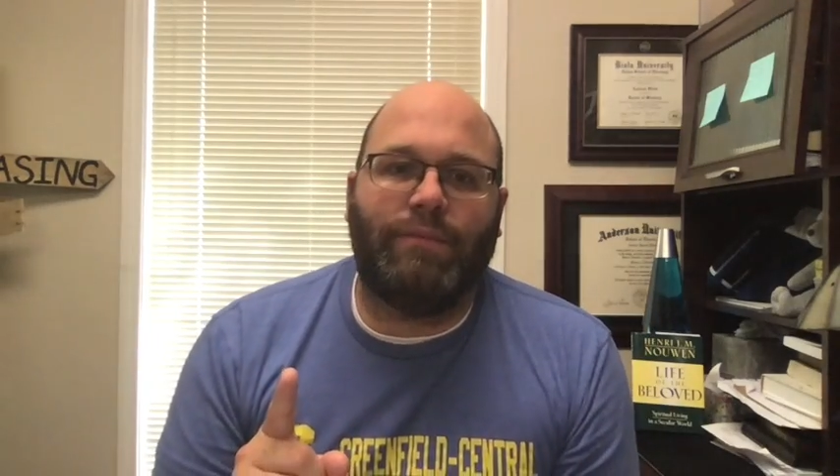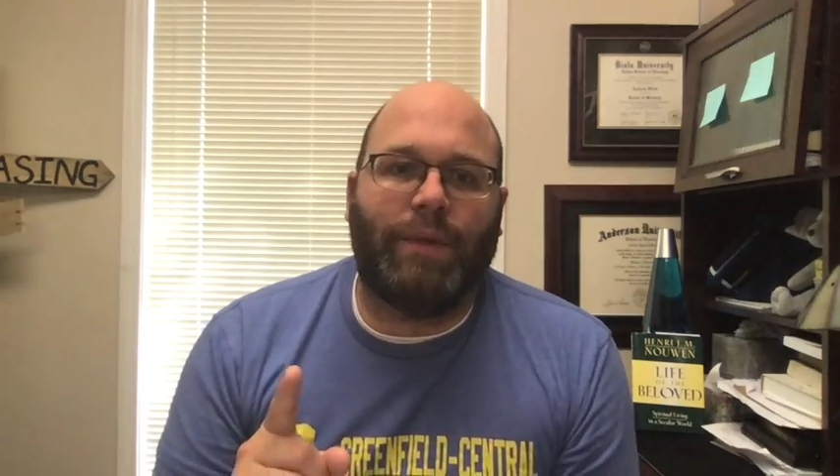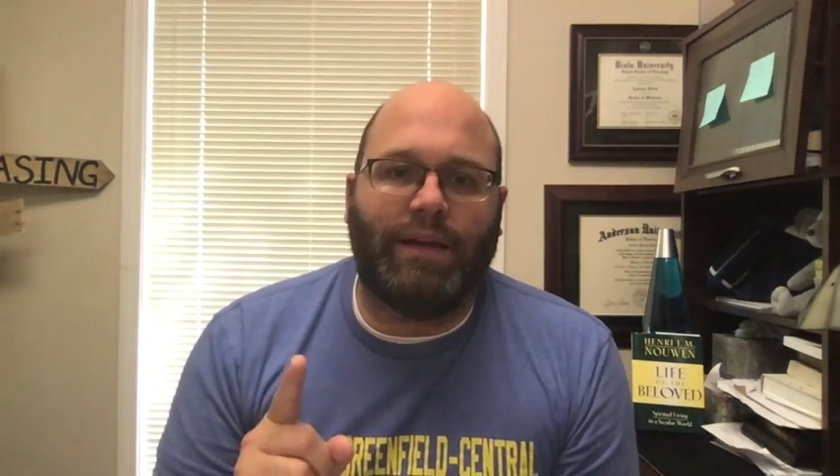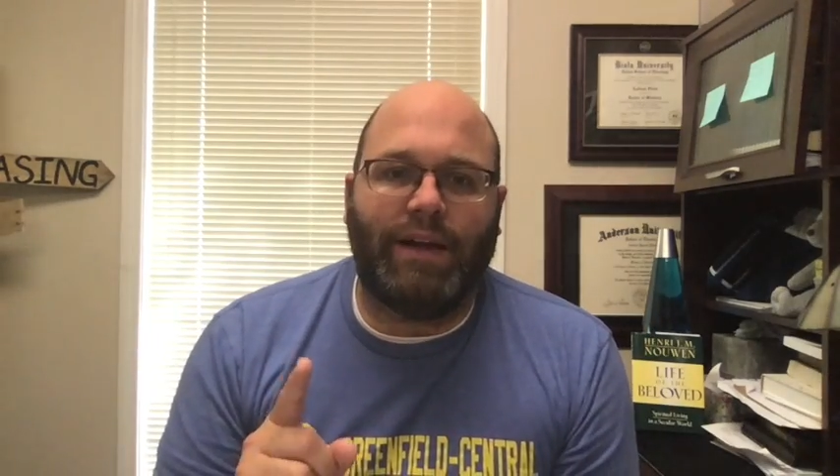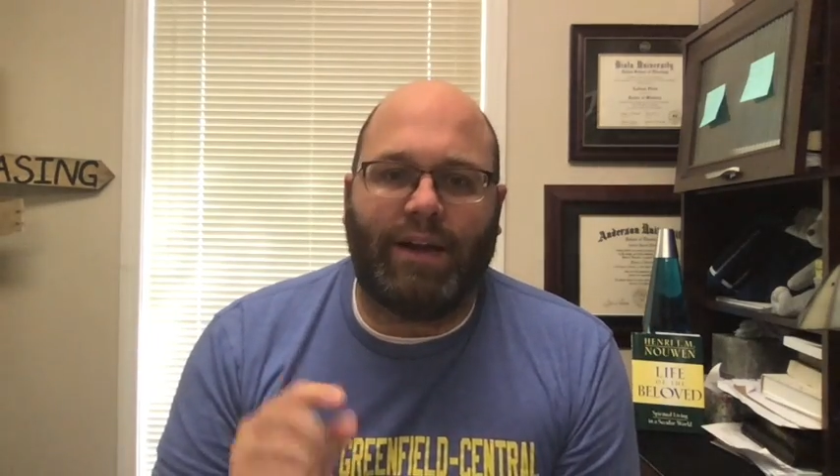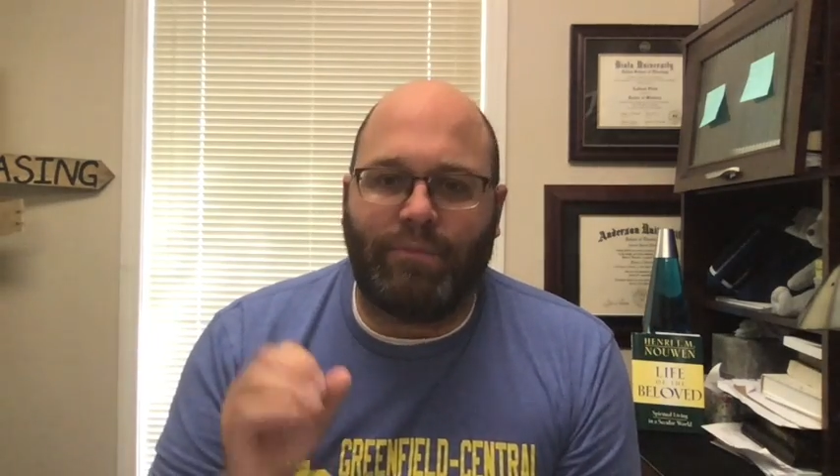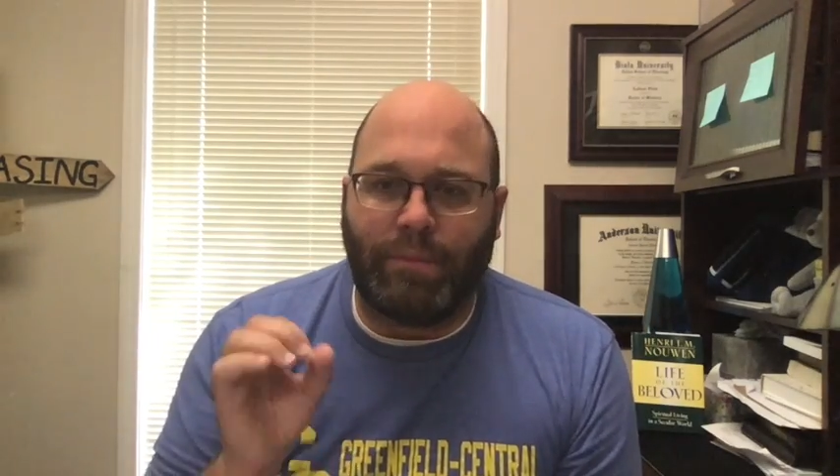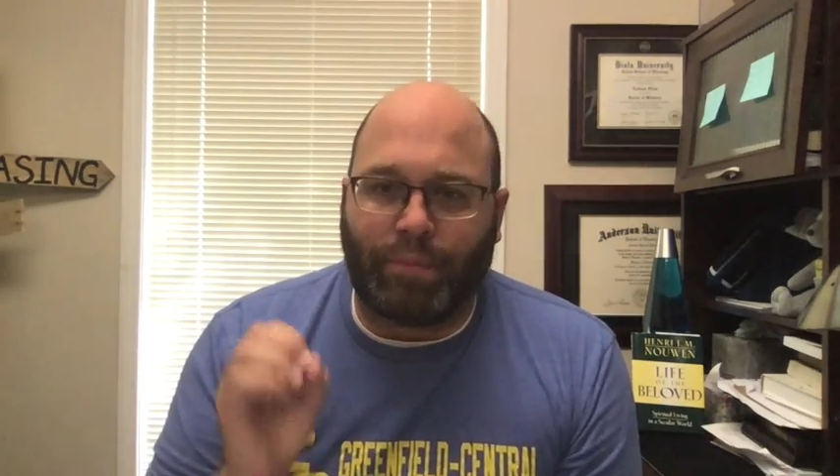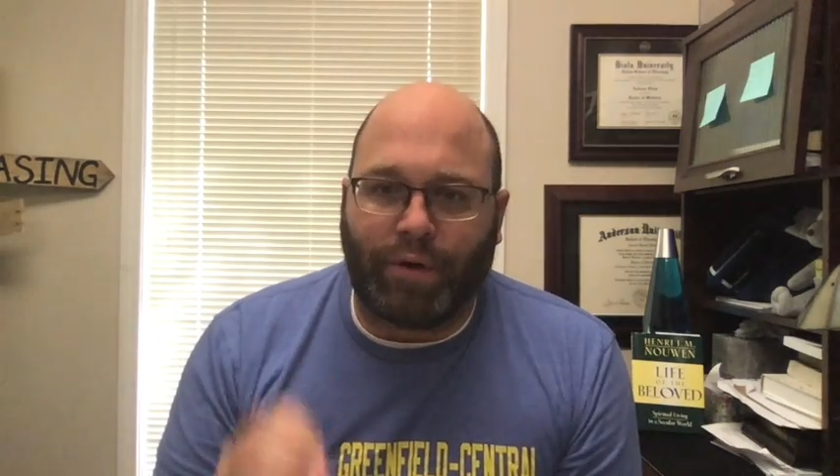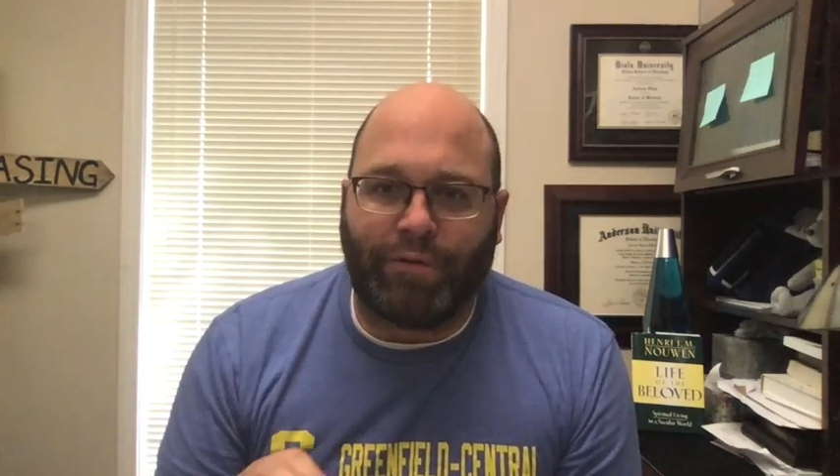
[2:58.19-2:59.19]
might not have been
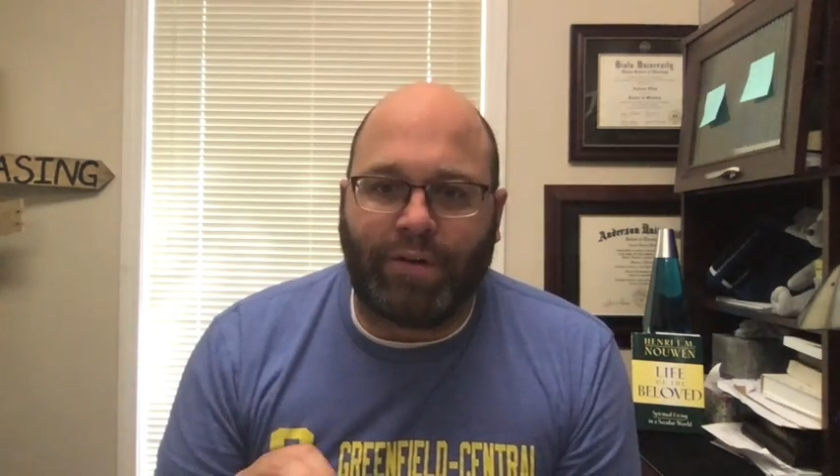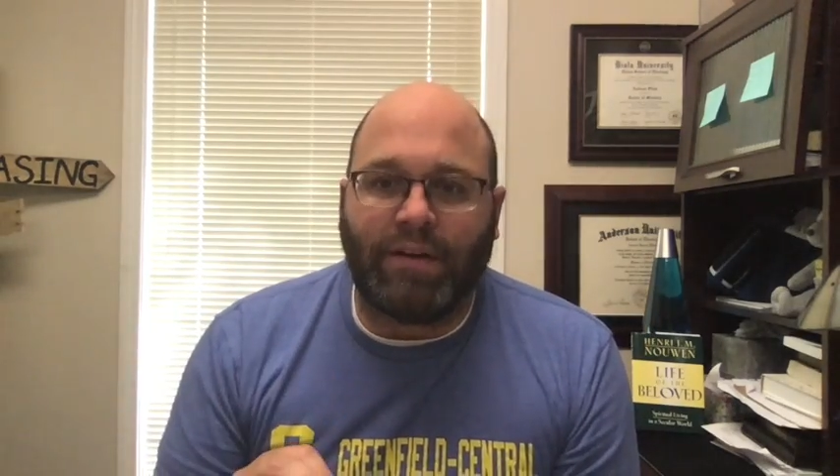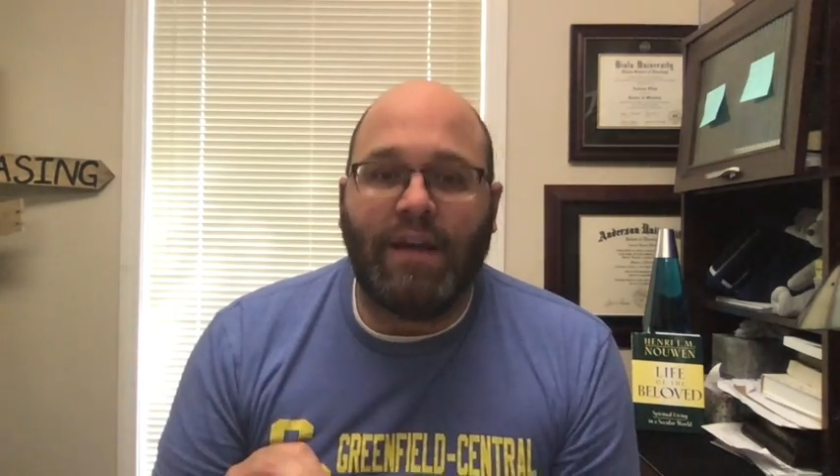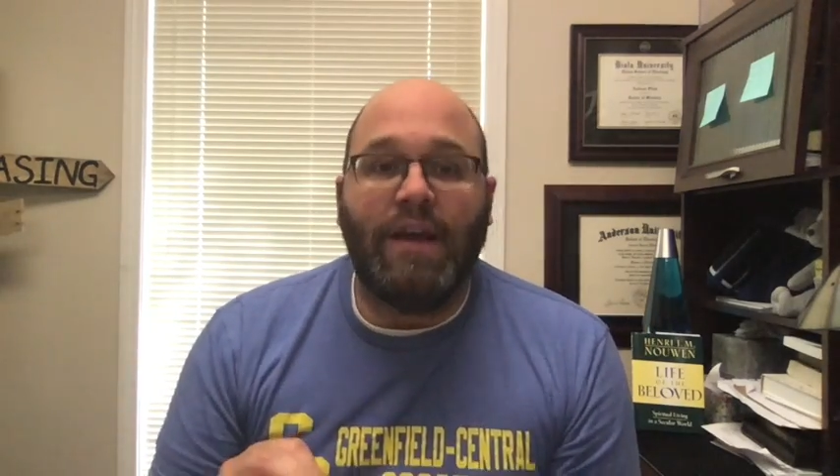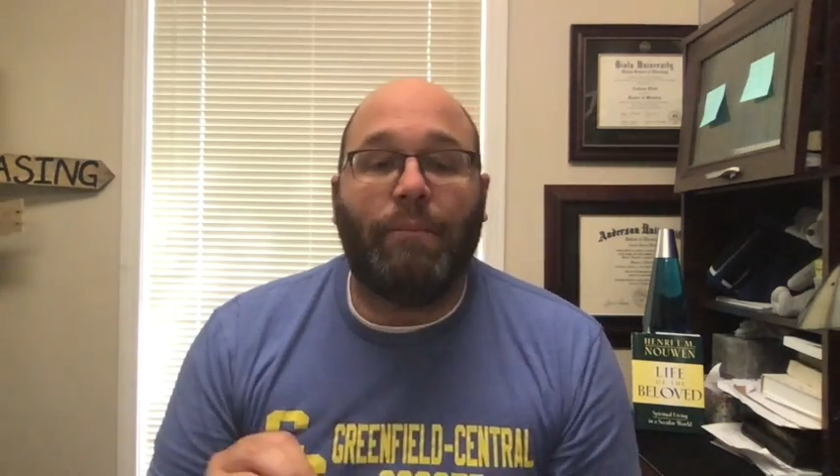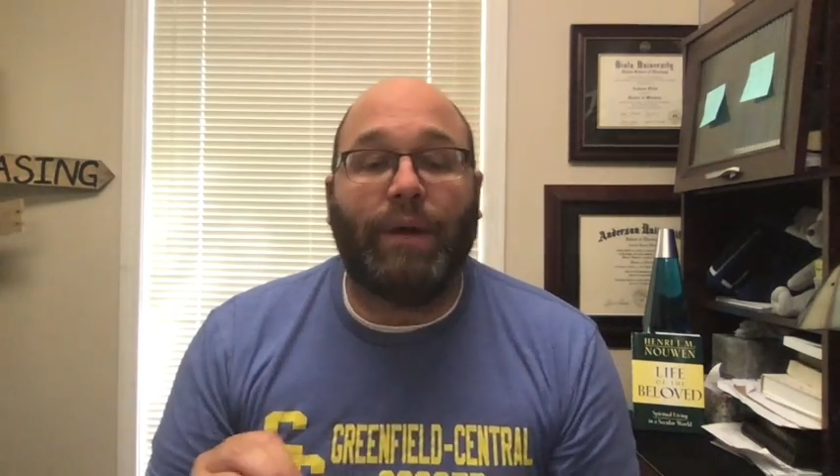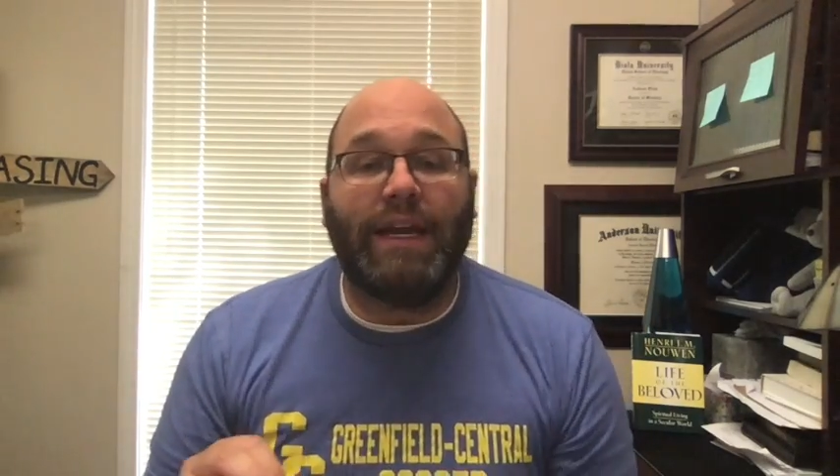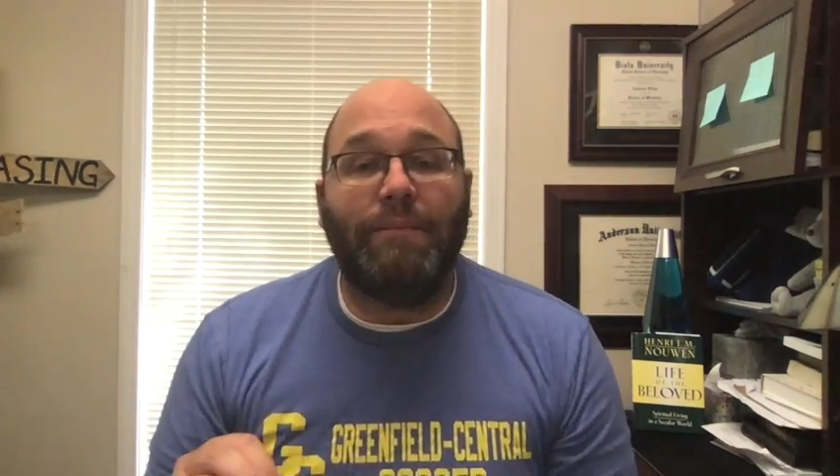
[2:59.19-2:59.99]
perfect, but he